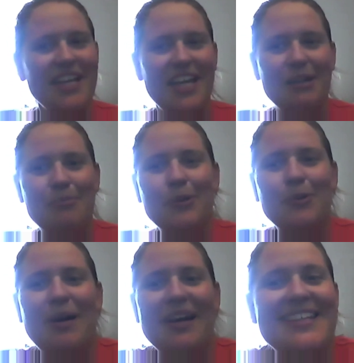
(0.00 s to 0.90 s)
in pool
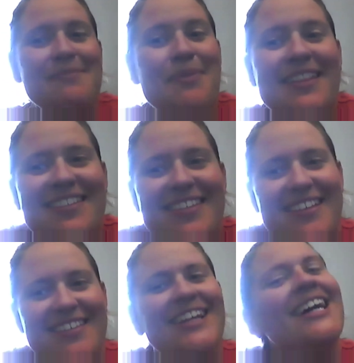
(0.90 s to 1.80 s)
by the
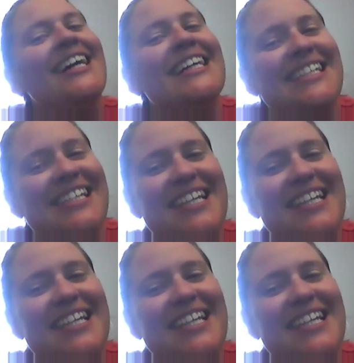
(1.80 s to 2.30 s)
seaside.